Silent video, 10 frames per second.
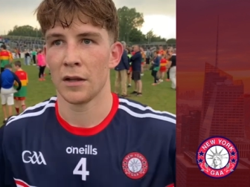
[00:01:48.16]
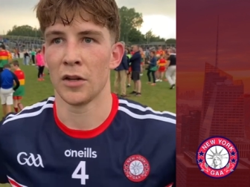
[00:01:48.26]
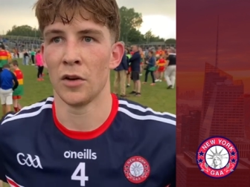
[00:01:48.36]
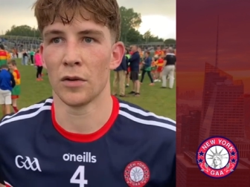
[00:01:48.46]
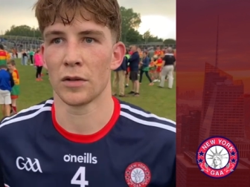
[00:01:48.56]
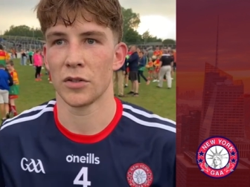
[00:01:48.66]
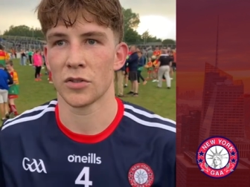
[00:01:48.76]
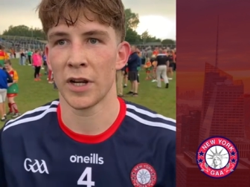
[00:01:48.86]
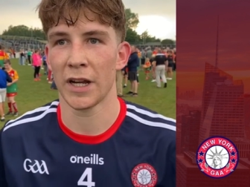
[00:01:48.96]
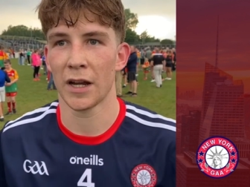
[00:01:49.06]
you know you're
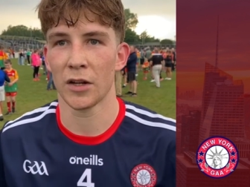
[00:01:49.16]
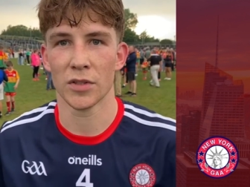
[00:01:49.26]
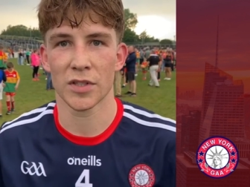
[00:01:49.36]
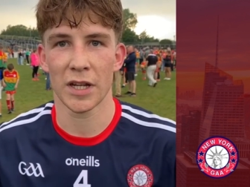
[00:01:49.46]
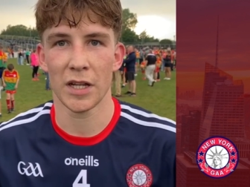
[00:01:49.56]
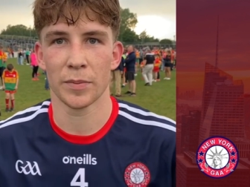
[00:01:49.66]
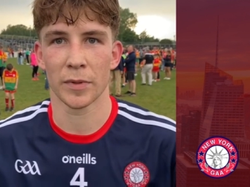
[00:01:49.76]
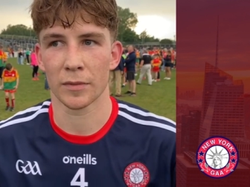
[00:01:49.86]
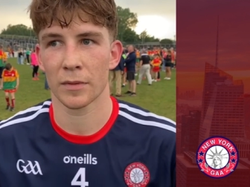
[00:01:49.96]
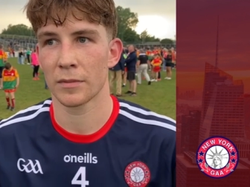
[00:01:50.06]
trying to get a good sleep.
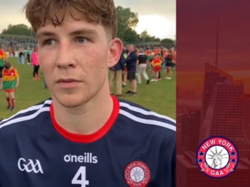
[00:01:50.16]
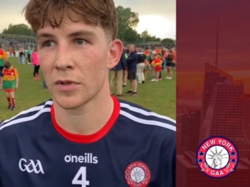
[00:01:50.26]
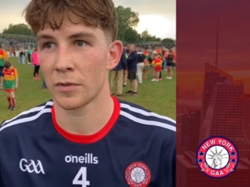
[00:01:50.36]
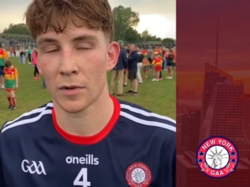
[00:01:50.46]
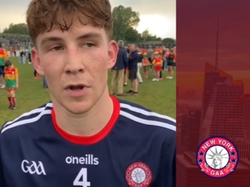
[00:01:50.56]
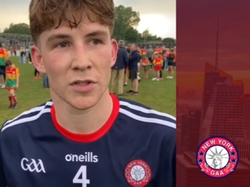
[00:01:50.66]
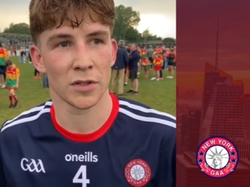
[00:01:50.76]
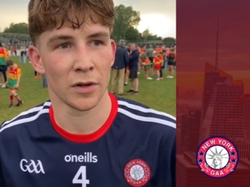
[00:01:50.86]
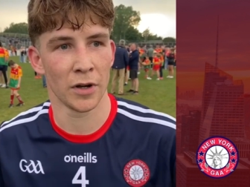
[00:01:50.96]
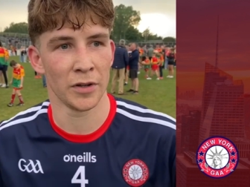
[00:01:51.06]
And,
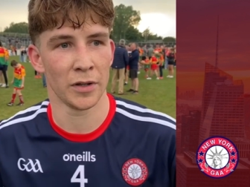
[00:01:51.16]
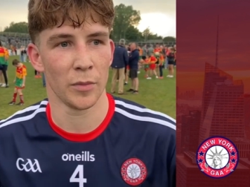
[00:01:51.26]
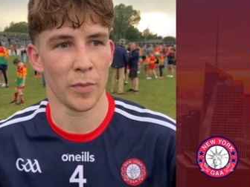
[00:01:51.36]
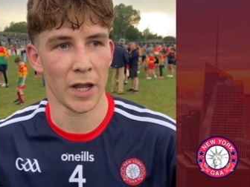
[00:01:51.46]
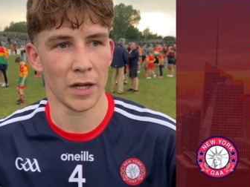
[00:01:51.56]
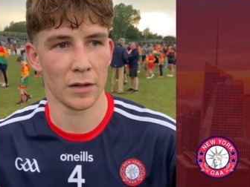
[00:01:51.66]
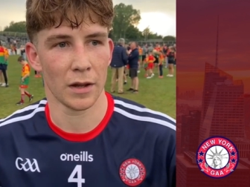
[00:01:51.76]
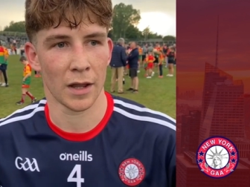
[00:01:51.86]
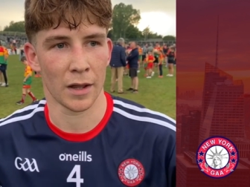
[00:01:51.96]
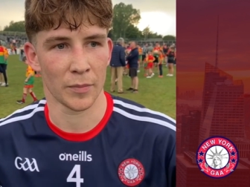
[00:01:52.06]
tossing and turning on the bed,
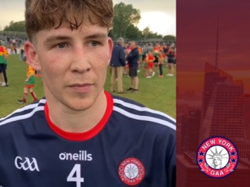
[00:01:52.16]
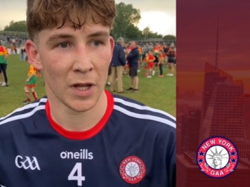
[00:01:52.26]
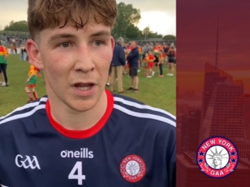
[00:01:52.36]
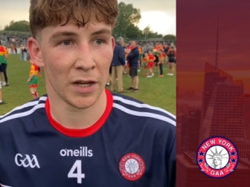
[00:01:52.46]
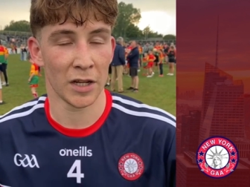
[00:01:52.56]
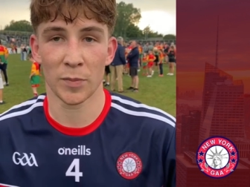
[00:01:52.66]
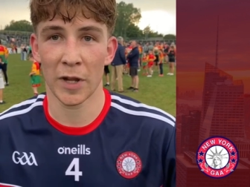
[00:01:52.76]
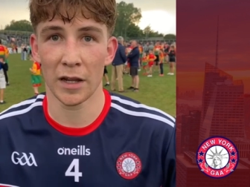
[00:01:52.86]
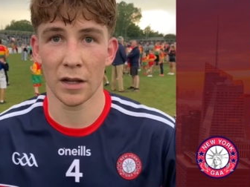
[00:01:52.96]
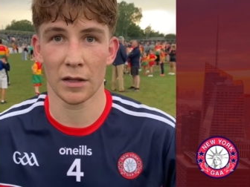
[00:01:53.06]
um, and then to
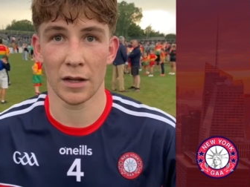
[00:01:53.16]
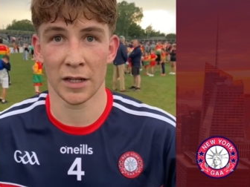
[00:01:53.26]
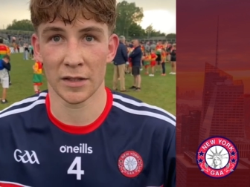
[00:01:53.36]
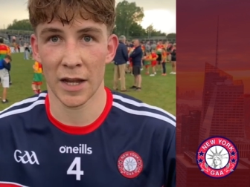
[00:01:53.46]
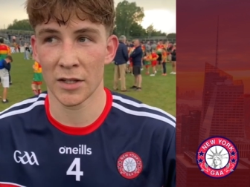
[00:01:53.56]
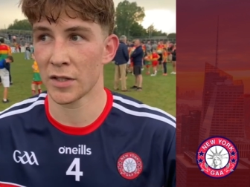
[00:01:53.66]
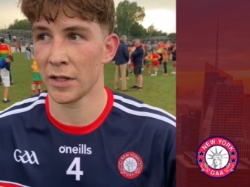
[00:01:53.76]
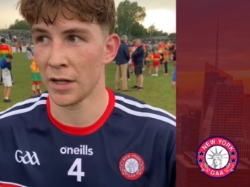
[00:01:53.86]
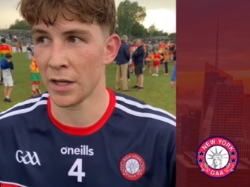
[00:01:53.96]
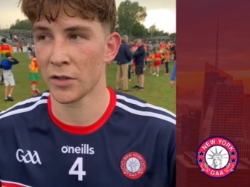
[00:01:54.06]
play an intense
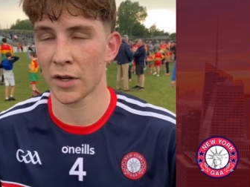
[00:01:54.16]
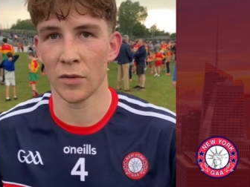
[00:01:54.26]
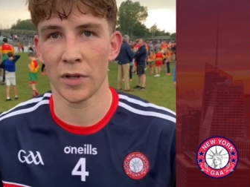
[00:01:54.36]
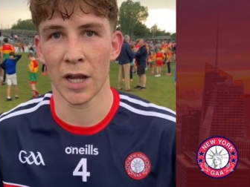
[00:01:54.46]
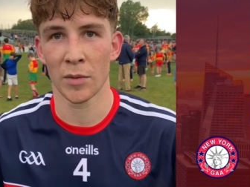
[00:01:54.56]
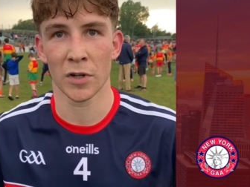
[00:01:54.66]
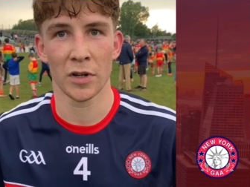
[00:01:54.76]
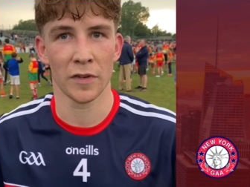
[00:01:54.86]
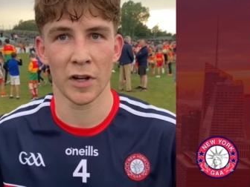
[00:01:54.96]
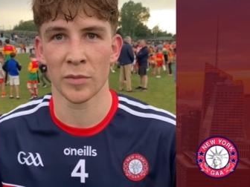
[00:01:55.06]
inter-county game,
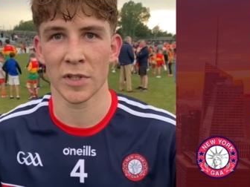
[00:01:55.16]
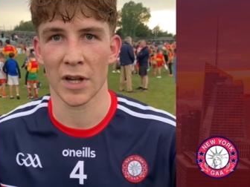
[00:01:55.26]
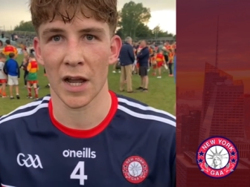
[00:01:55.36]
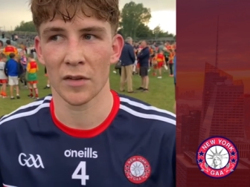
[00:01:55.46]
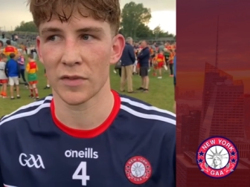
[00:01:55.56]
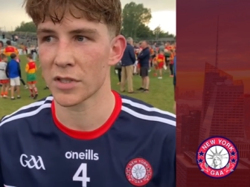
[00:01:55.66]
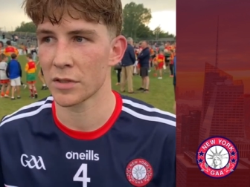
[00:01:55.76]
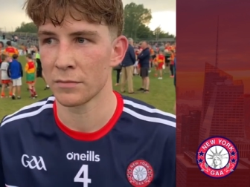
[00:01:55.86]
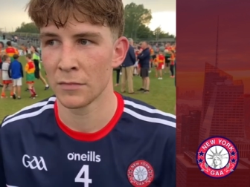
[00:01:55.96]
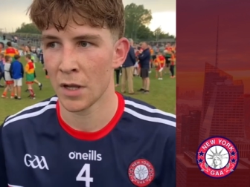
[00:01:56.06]
35 minutes and a half, it's,
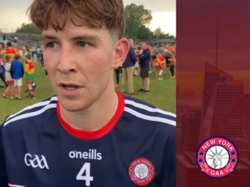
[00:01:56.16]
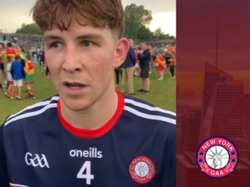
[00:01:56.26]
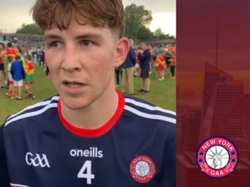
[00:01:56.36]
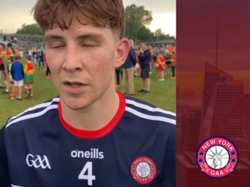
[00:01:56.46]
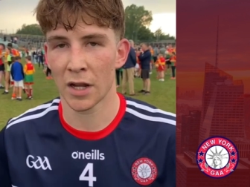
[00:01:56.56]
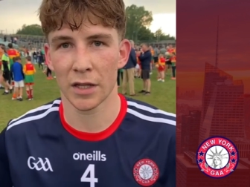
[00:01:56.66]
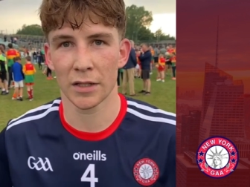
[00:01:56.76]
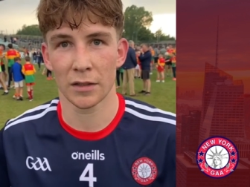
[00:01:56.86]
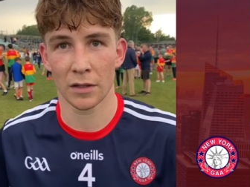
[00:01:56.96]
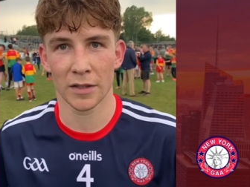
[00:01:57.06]
it's not
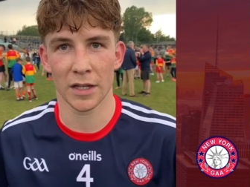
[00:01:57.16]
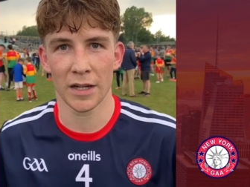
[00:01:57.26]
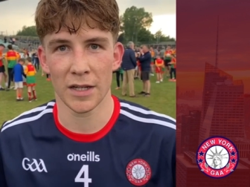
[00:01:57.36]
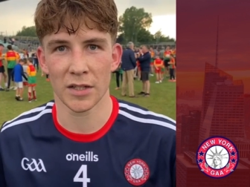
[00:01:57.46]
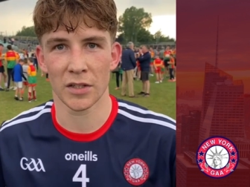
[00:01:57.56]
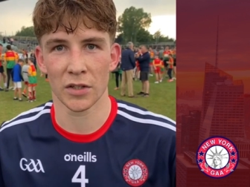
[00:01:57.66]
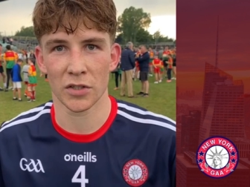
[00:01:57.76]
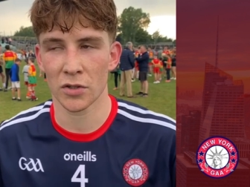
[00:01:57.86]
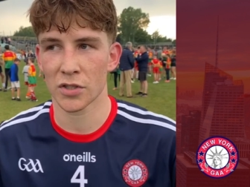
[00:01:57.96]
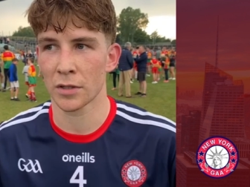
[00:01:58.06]
that not that easy to
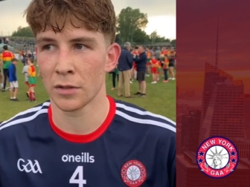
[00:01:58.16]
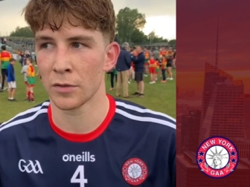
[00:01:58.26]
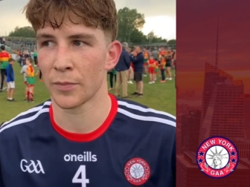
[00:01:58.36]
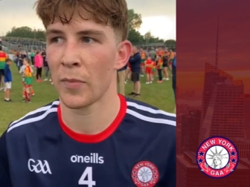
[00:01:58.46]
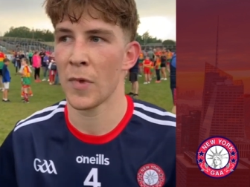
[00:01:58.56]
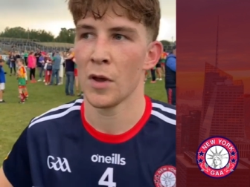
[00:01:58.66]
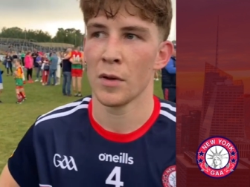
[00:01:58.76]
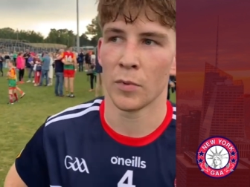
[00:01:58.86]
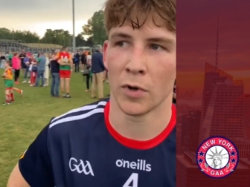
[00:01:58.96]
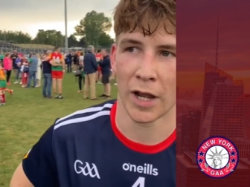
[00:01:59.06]
adjust, you know.
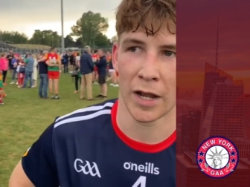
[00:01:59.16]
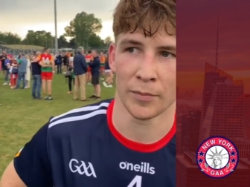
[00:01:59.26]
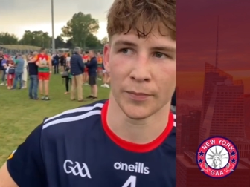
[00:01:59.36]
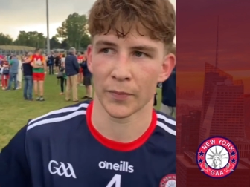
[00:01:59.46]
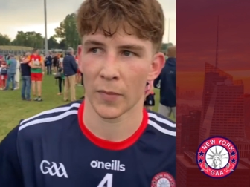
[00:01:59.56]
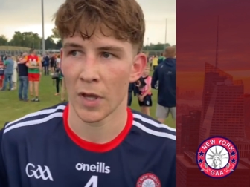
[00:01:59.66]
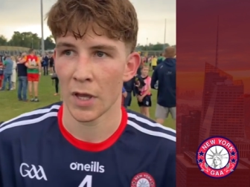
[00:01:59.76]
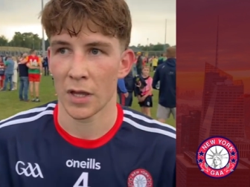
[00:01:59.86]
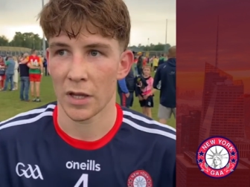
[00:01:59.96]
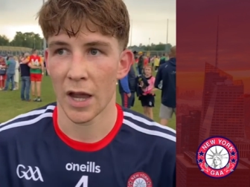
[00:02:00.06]
But um,
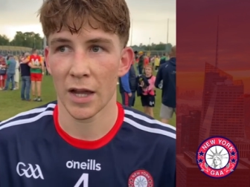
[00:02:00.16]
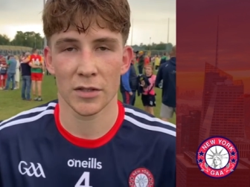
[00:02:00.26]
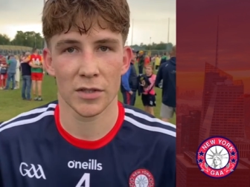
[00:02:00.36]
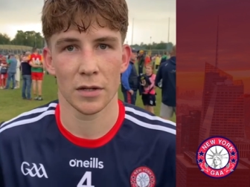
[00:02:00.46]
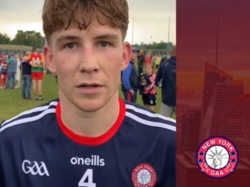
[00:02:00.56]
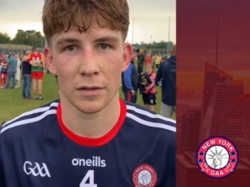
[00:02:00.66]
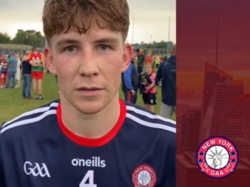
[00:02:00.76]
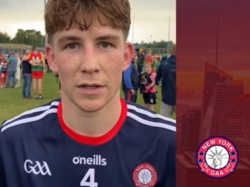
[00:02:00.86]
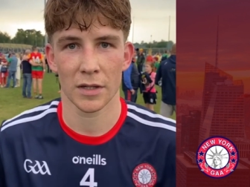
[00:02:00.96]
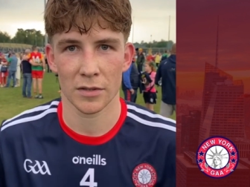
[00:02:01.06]
yeah, it's
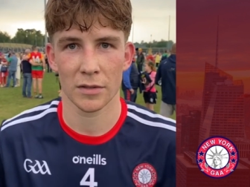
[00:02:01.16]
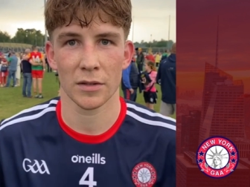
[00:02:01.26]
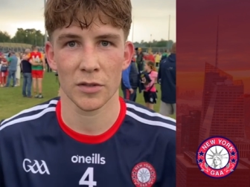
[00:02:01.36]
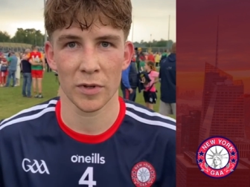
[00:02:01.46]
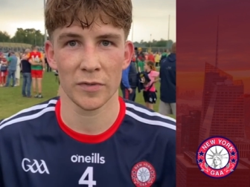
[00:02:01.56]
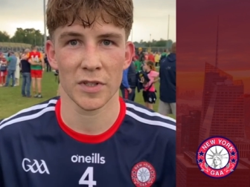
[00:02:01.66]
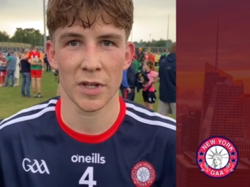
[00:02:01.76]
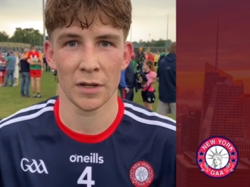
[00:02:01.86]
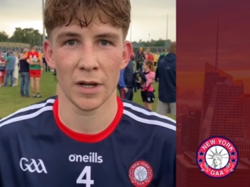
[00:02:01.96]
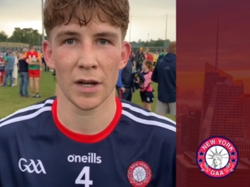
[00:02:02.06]
it's, it's worth
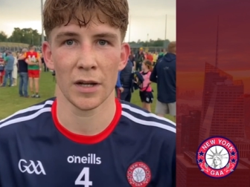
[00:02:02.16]
saying that